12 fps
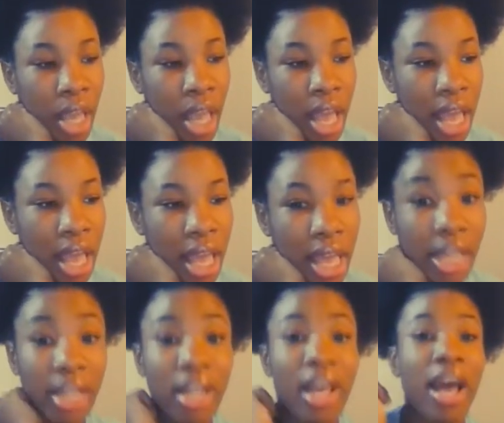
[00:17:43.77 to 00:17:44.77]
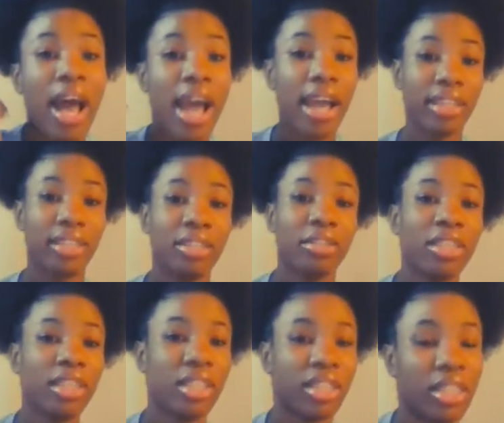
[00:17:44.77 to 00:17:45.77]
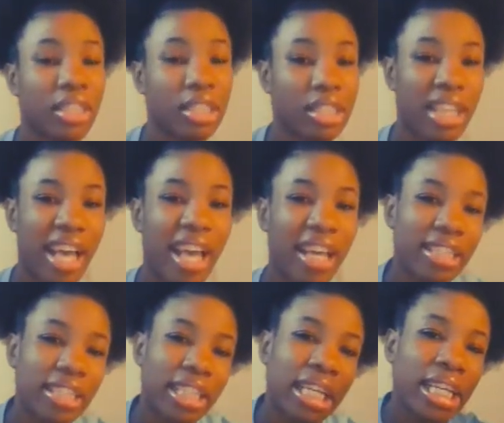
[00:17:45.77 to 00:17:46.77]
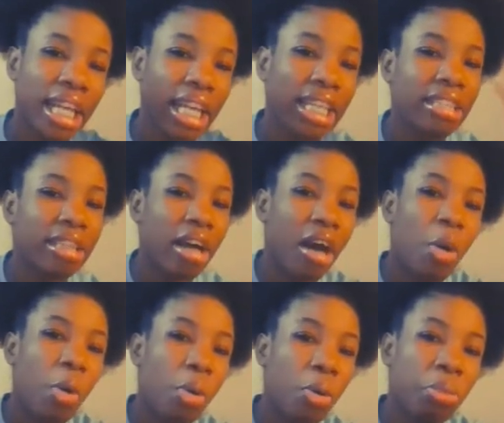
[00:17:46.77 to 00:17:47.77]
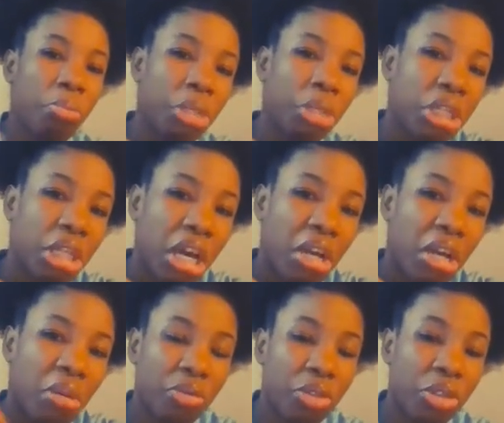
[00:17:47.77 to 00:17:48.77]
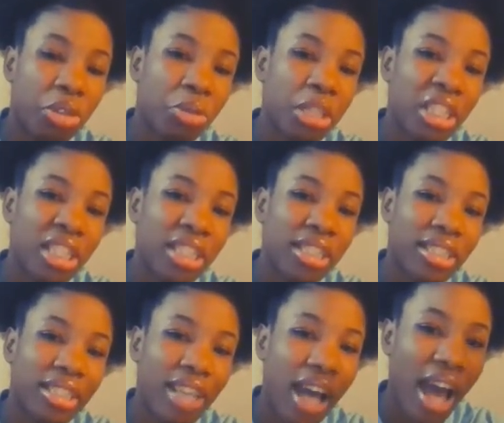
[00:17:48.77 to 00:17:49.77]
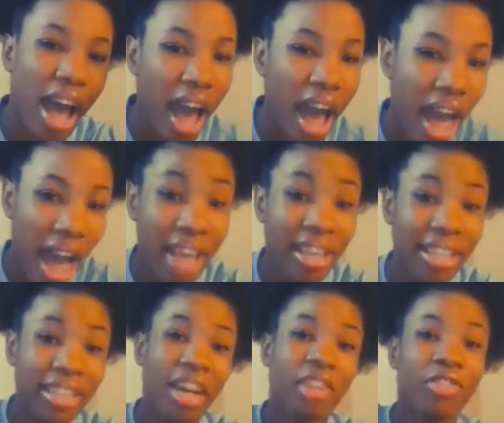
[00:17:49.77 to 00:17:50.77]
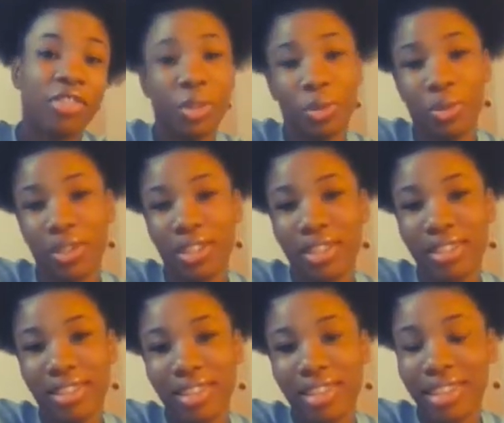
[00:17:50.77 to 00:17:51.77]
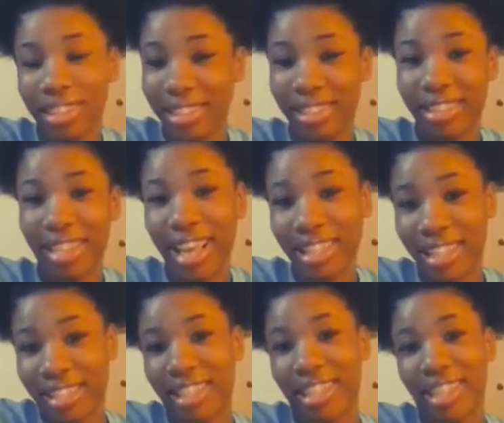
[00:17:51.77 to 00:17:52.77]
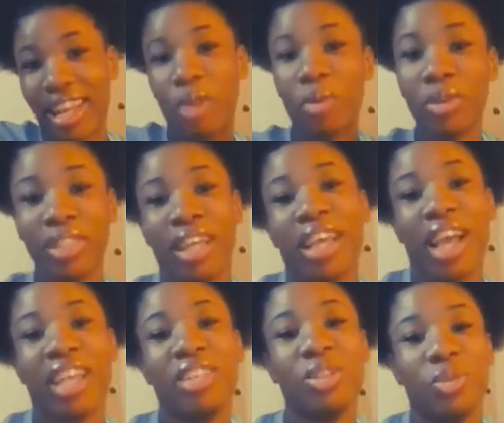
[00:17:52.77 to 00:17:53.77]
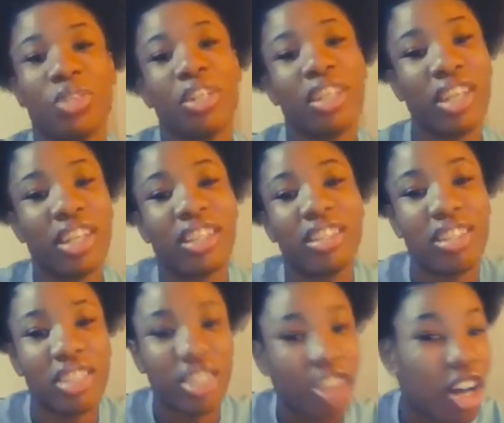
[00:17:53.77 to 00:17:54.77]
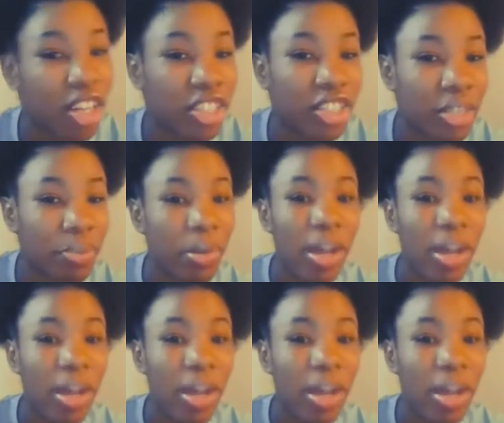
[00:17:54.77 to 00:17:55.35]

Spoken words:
And I do this because it's kind of like y'all holding me accountable for doing it, because I need y'all views. Because as I said, like one day I do want to get a scholarship